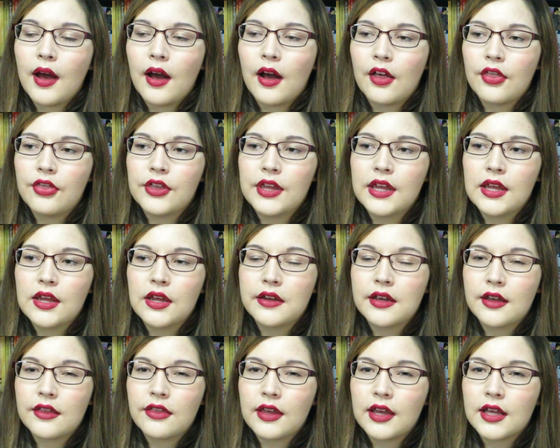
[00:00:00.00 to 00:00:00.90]
I
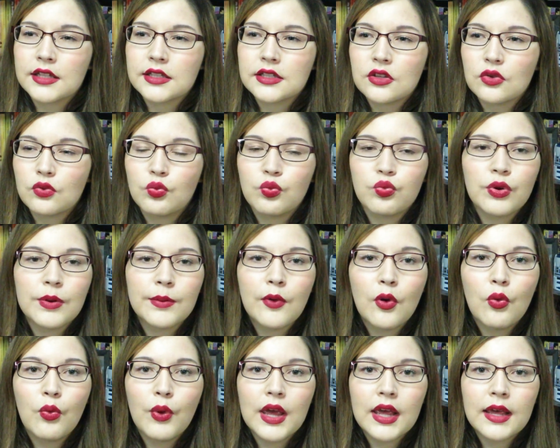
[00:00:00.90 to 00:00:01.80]
think it's the
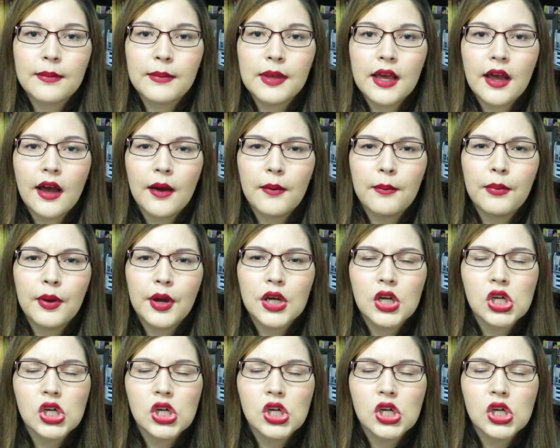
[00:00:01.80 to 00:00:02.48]
Rimmel Wake Me Up